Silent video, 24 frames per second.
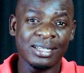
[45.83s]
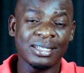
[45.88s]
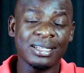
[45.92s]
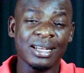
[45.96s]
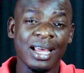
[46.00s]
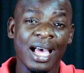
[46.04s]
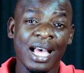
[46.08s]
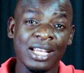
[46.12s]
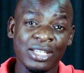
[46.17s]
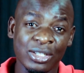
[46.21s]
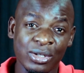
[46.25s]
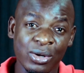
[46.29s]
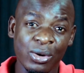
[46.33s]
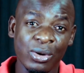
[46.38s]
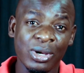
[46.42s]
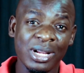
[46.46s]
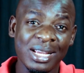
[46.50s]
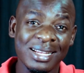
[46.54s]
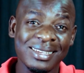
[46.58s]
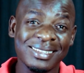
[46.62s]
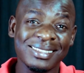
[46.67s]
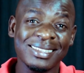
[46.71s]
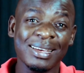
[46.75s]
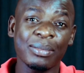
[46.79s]
As long
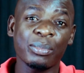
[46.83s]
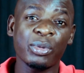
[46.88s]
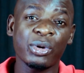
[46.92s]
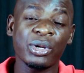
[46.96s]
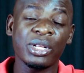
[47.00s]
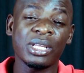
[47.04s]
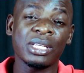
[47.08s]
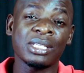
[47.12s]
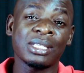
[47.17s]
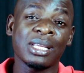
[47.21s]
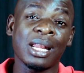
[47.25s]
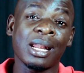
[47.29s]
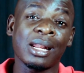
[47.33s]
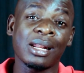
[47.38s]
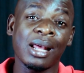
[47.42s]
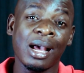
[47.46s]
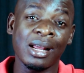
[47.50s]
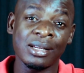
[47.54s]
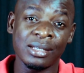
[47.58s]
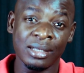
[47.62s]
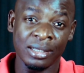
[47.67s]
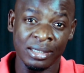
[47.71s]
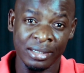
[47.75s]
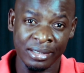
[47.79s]
as somebody is an
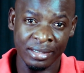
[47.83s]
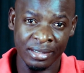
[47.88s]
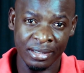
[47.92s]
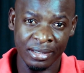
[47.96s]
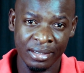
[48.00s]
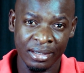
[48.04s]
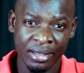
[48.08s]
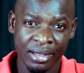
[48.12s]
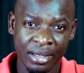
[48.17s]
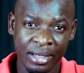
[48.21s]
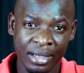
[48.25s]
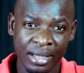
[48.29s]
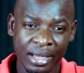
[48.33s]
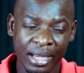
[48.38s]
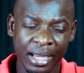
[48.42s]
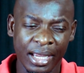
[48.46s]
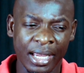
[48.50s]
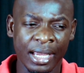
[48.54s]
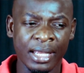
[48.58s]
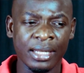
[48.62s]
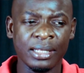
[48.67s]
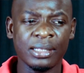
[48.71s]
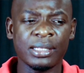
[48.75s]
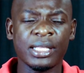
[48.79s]
adult
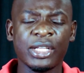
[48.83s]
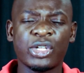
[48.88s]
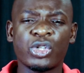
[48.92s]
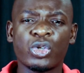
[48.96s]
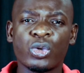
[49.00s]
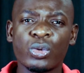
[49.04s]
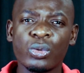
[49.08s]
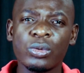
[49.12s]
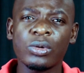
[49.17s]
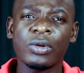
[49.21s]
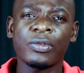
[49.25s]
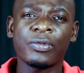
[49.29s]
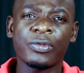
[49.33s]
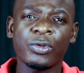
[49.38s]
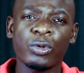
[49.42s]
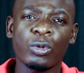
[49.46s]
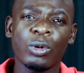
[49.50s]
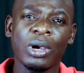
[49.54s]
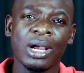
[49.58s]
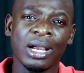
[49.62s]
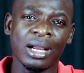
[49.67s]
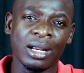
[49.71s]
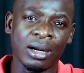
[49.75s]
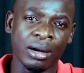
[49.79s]
and the two of you
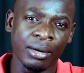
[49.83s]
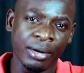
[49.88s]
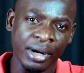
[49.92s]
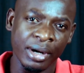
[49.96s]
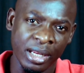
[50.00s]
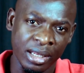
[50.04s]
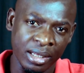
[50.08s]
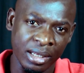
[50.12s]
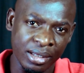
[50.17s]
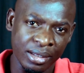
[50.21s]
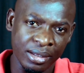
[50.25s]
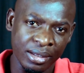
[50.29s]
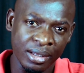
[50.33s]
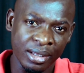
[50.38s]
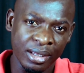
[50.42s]
agree